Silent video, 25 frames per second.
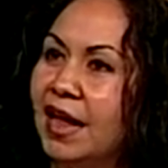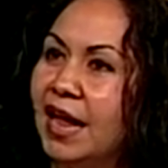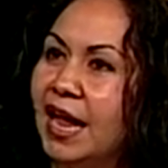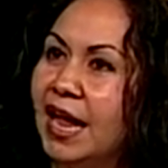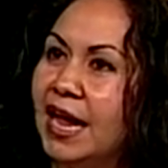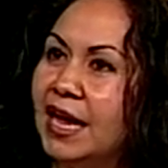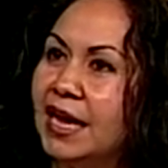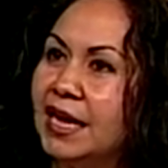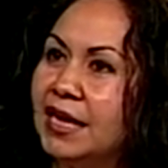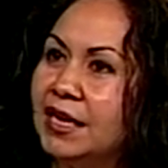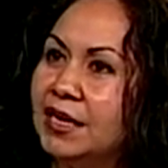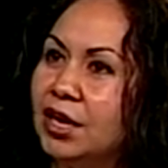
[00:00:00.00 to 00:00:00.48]

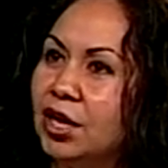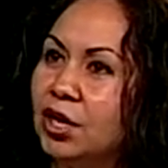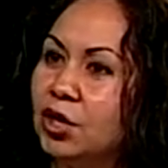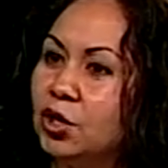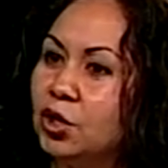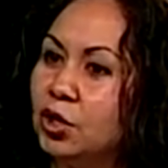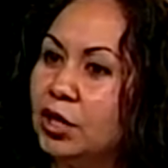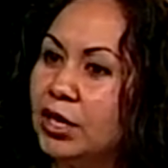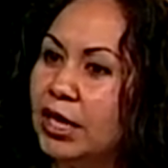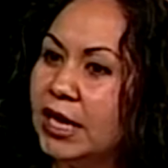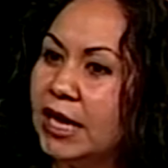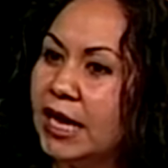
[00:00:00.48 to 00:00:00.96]
and
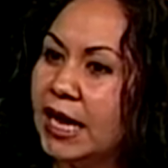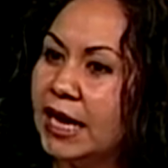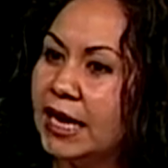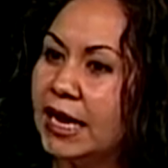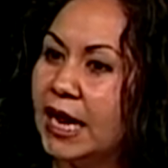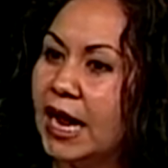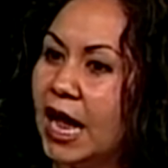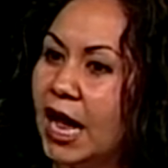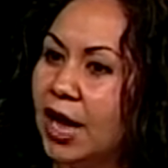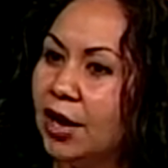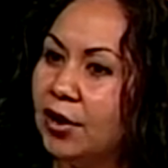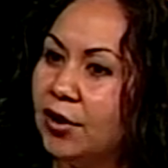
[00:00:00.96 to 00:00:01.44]
looking at
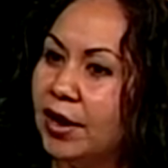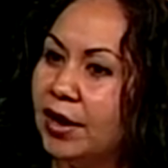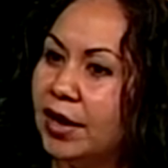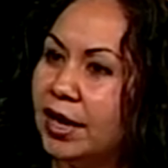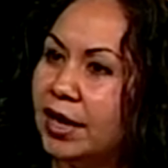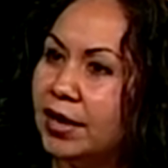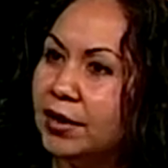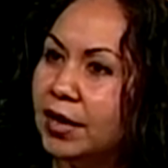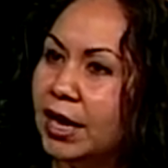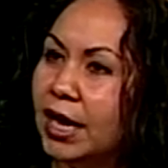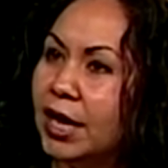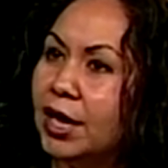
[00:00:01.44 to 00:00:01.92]
how
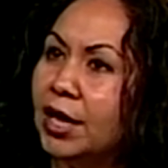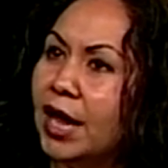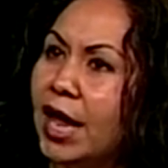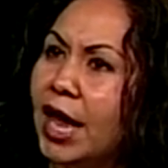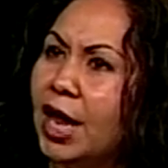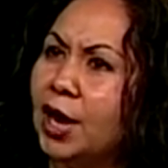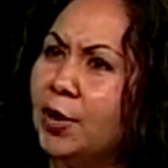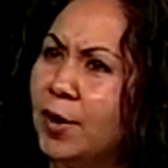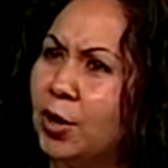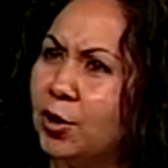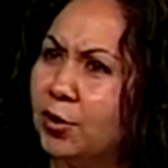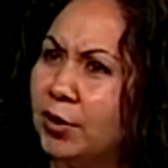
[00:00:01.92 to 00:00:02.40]

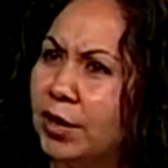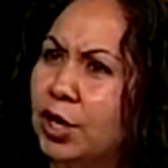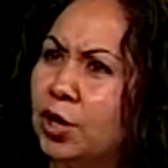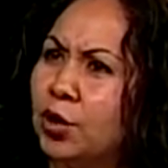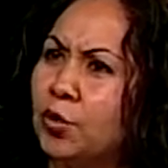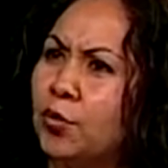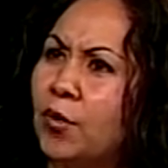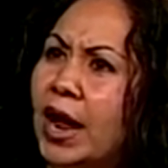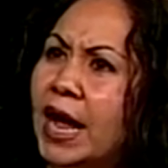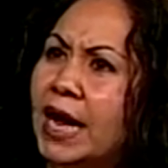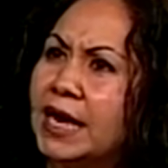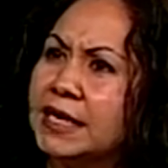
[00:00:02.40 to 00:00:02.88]
to better
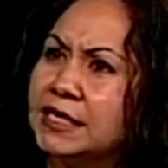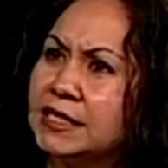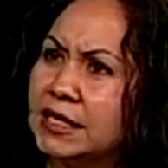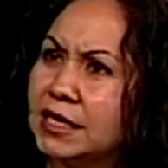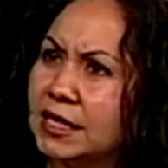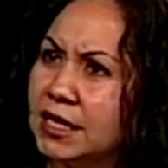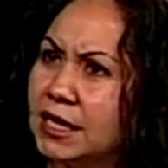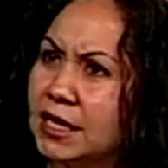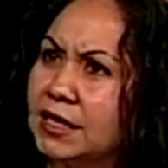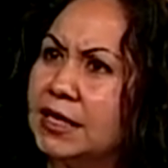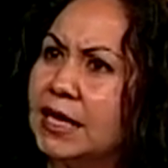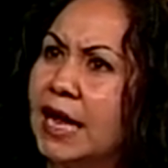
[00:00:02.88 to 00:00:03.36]
interact and
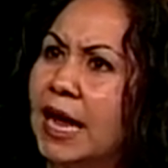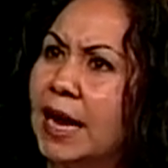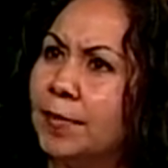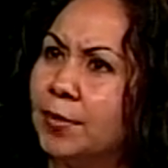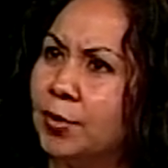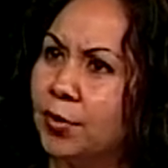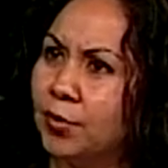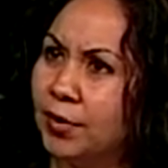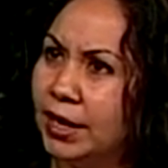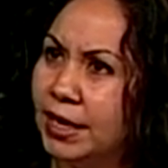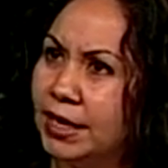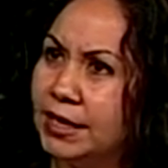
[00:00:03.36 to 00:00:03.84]

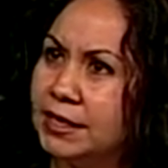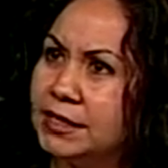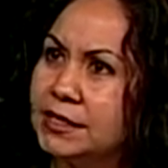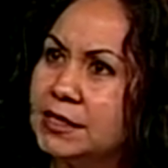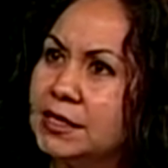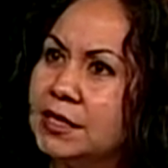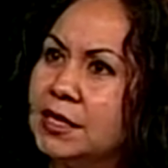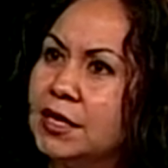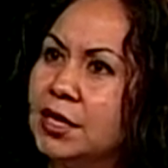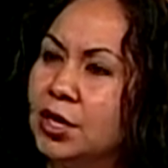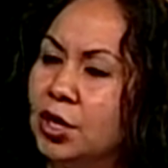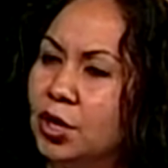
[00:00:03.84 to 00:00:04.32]
collaborate
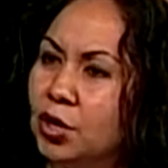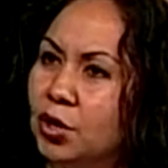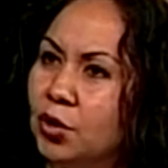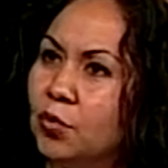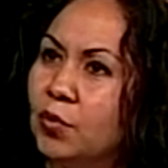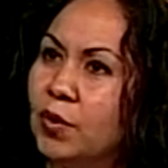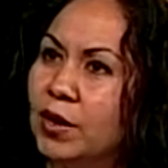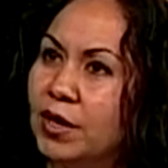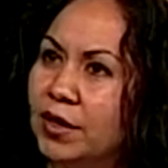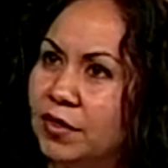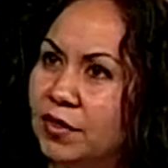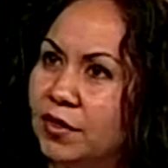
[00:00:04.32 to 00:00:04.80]

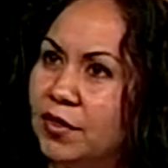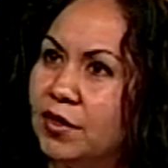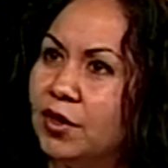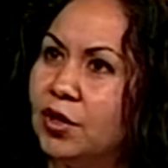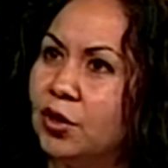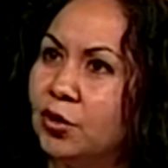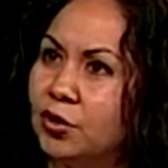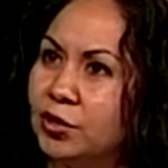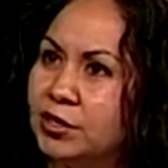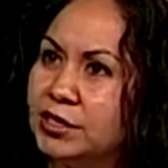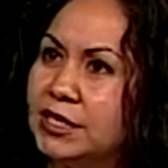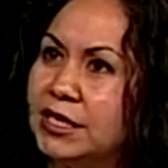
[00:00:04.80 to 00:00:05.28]
with
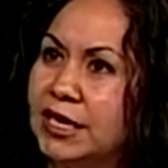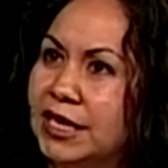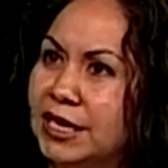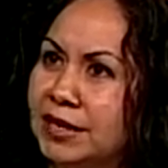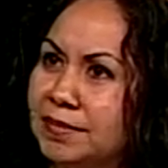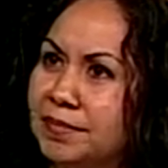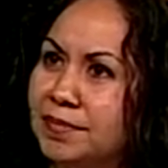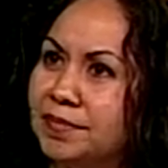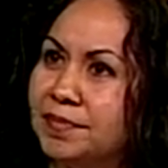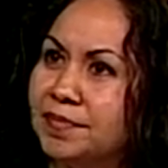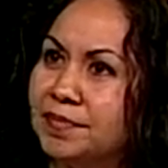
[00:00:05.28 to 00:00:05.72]
your team.